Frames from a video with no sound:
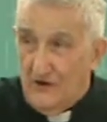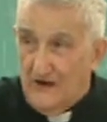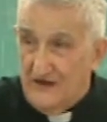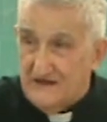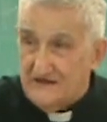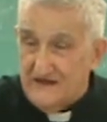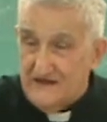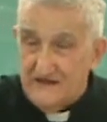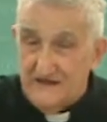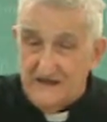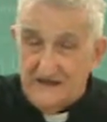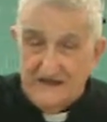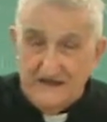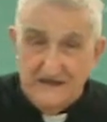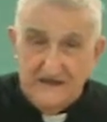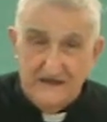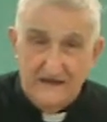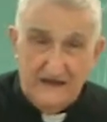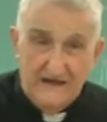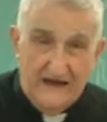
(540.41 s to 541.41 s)

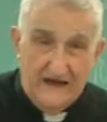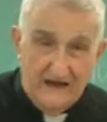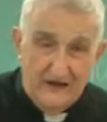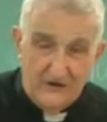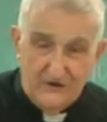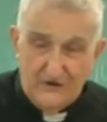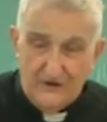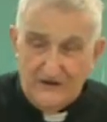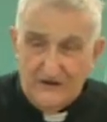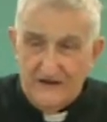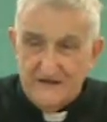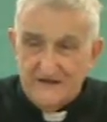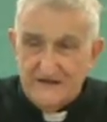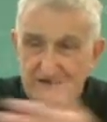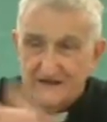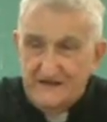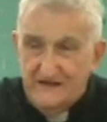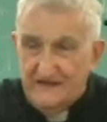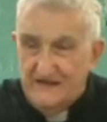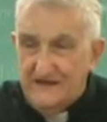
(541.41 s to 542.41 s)
causality, another
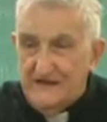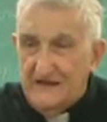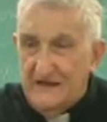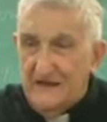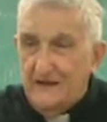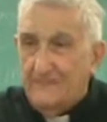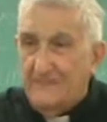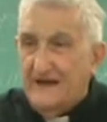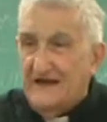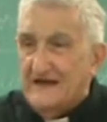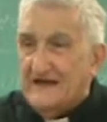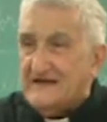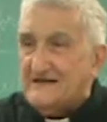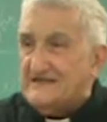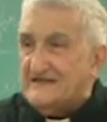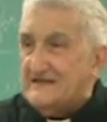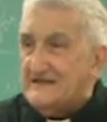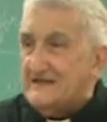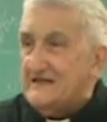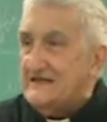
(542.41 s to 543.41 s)
causality, and by
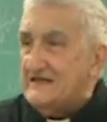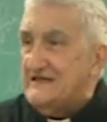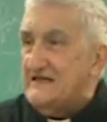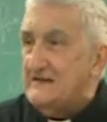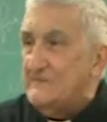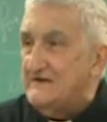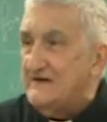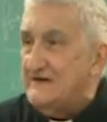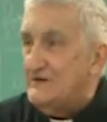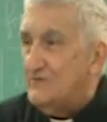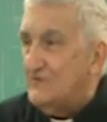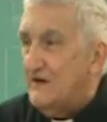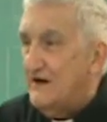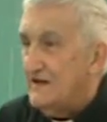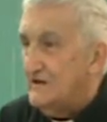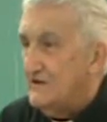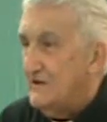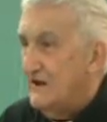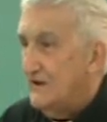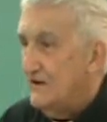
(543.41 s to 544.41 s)
accident they meet one